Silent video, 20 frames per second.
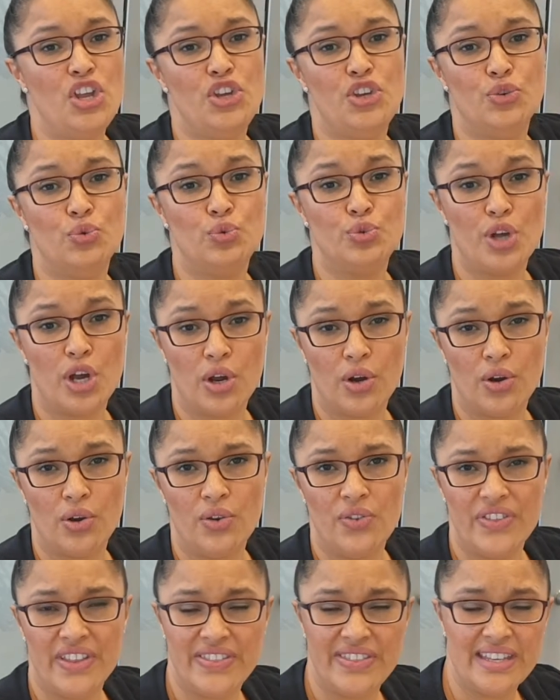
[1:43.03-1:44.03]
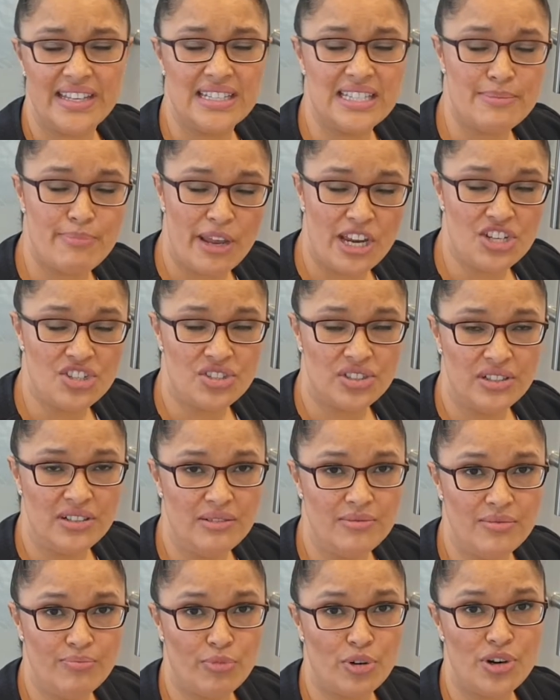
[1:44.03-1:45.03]
You'll know that the
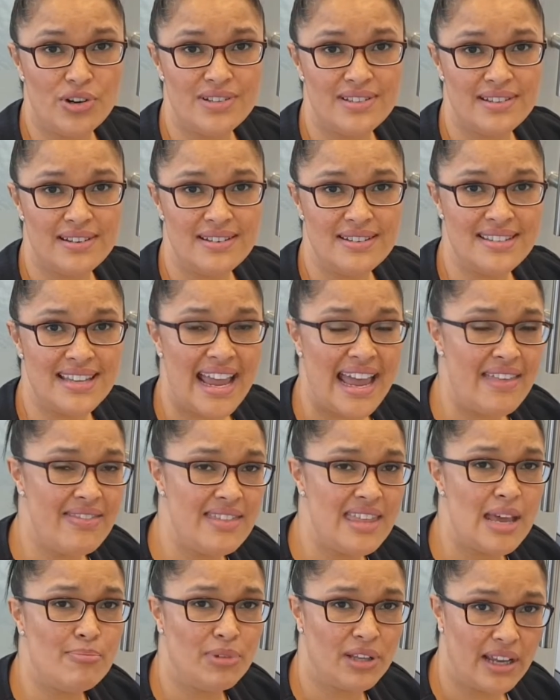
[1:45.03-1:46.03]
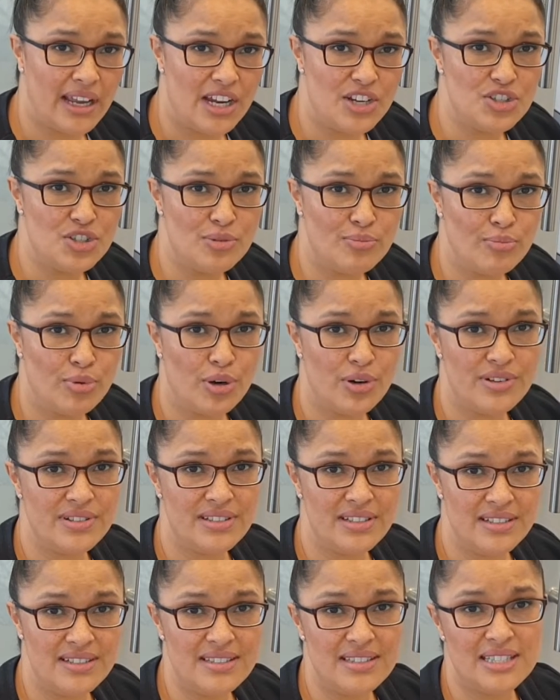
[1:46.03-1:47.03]
inspection process and the application
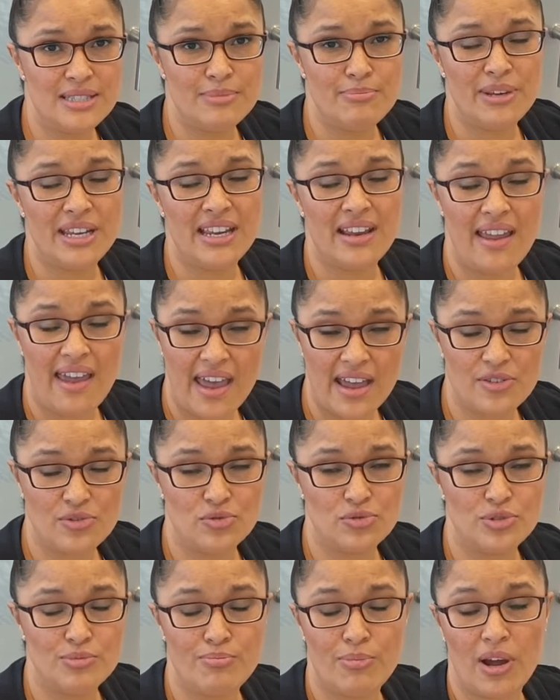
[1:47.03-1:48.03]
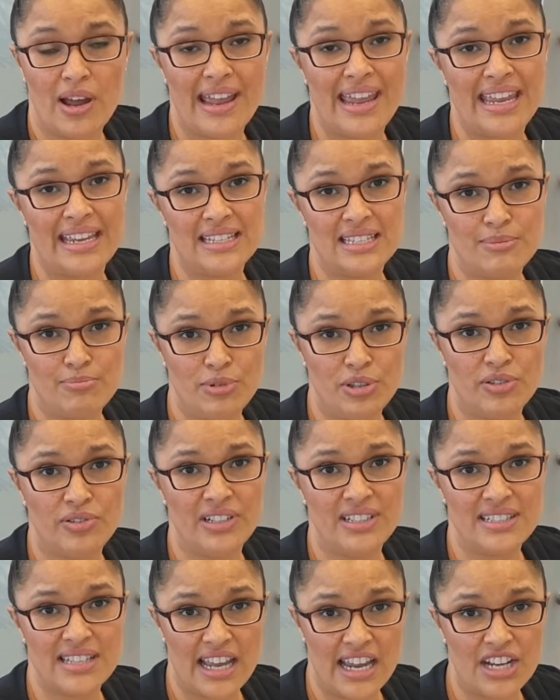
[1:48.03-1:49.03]
process is being handled by
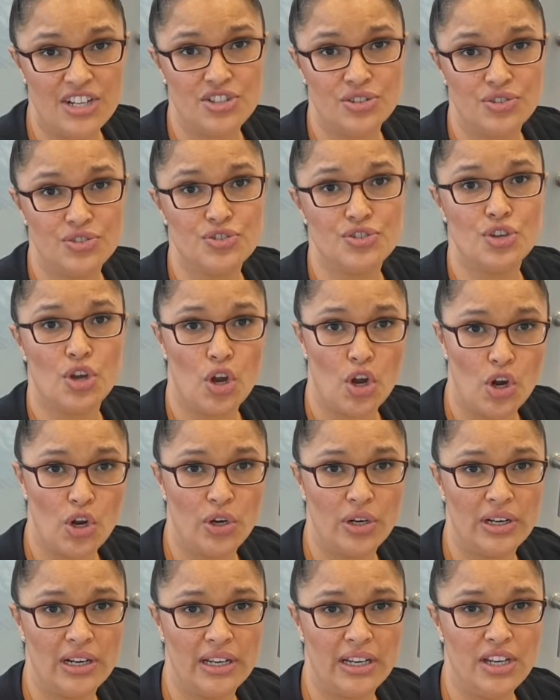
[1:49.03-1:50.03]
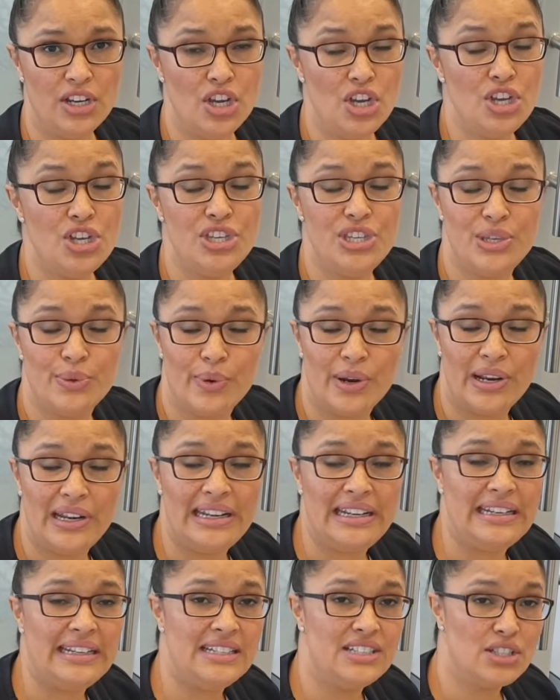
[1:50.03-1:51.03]
experienced agents only. You
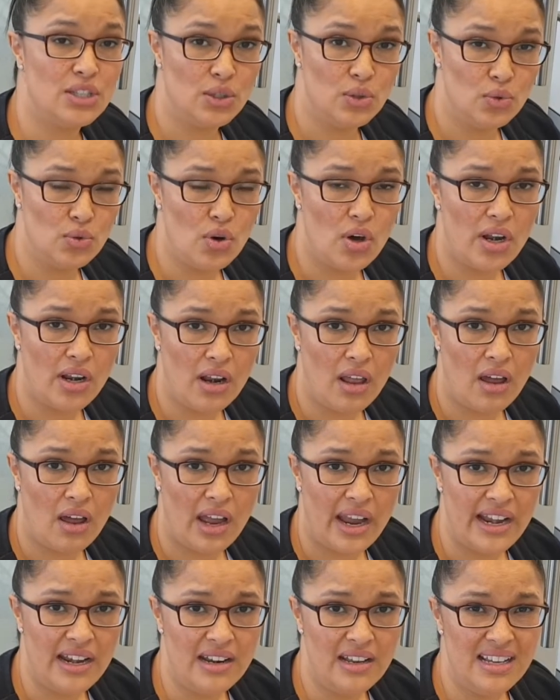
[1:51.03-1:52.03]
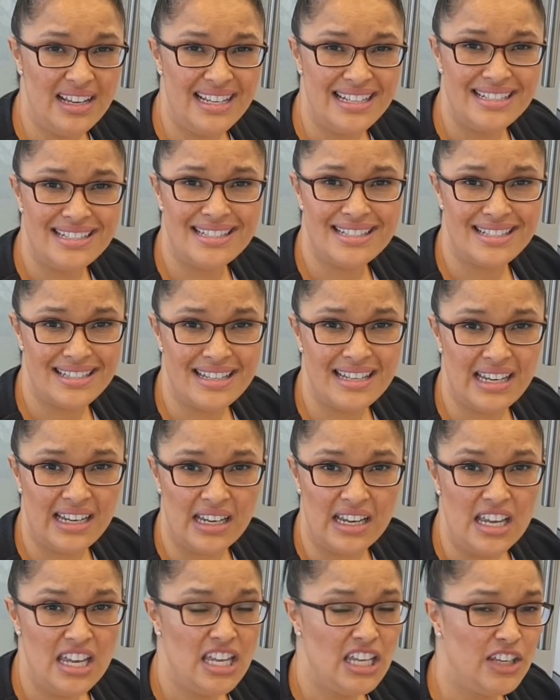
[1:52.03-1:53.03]
only need to look online to see
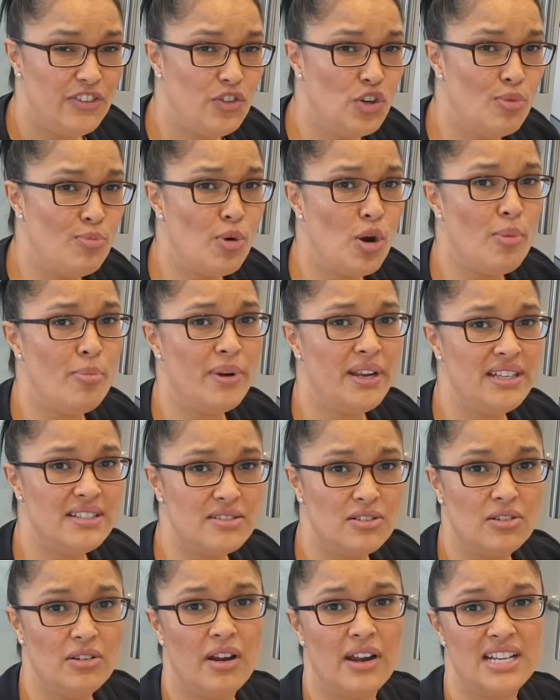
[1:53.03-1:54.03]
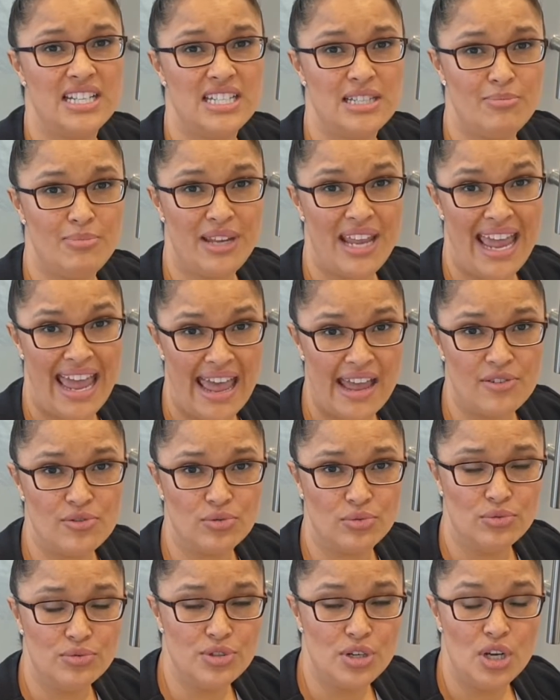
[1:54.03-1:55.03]
if your property is not going to be
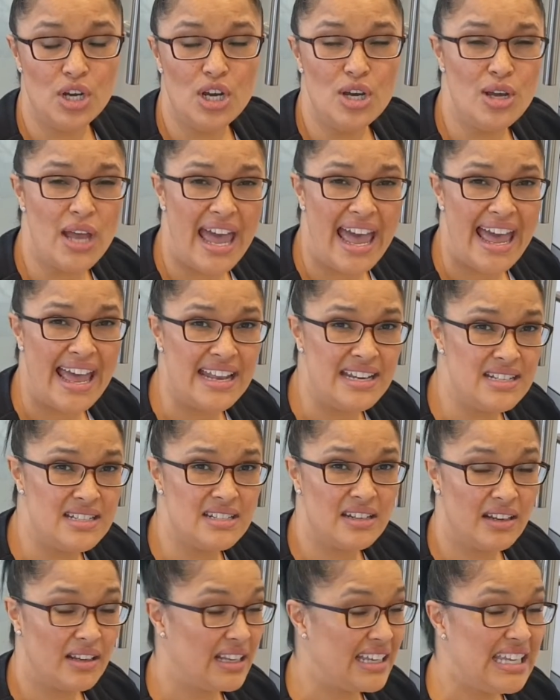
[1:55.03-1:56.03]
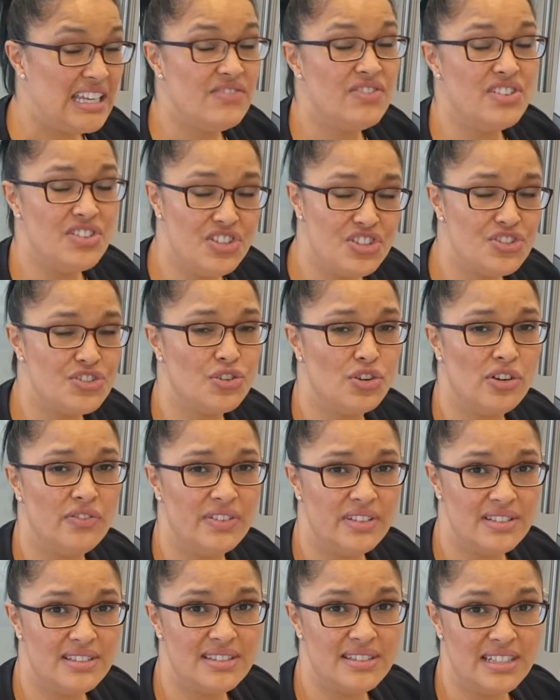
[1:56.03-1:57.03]
handled and given the
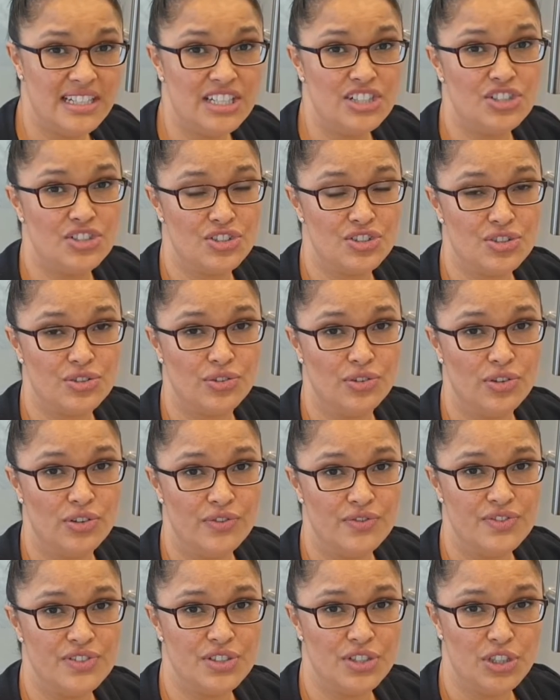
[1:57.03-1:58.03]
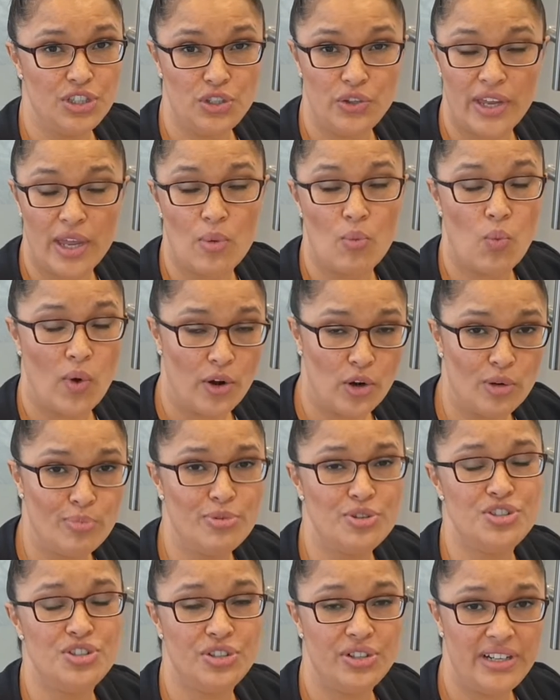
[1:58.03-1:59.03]
service it deserves. You get one
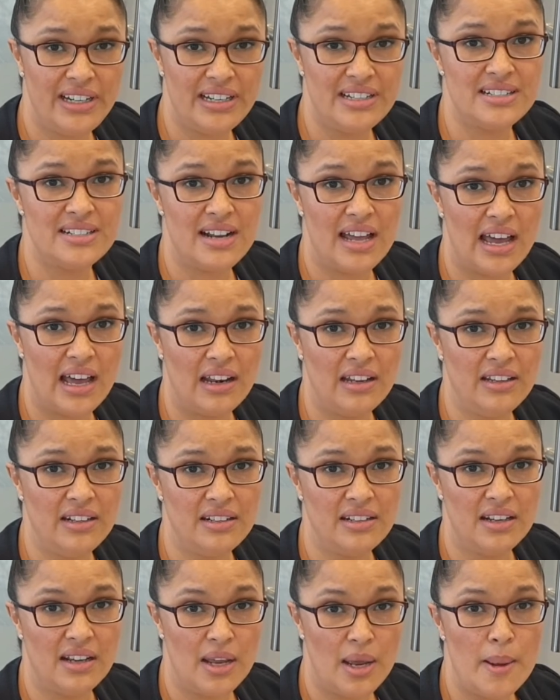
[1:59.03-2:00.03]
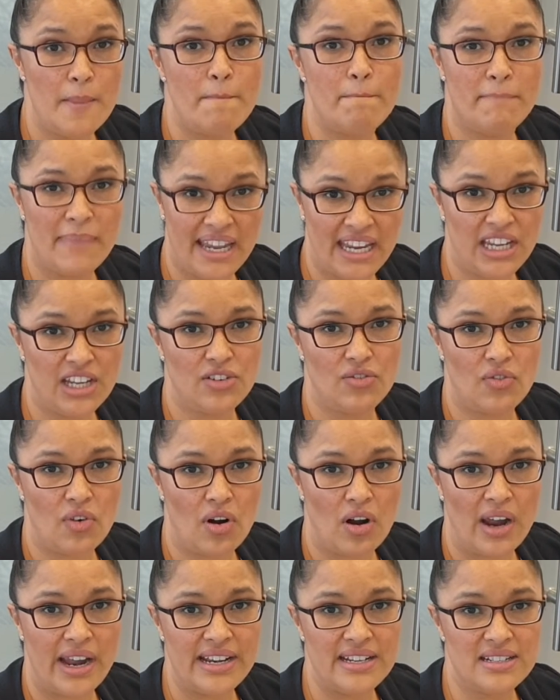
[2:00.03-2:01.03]
opportunity to nail it, make it
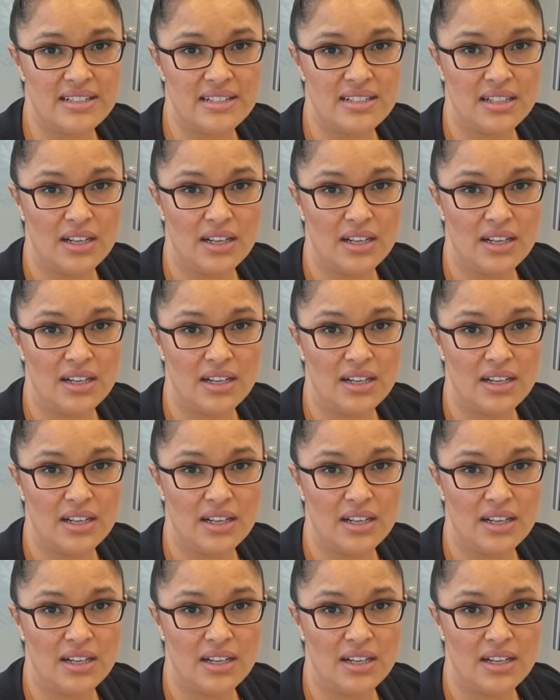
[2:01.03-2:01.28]
right.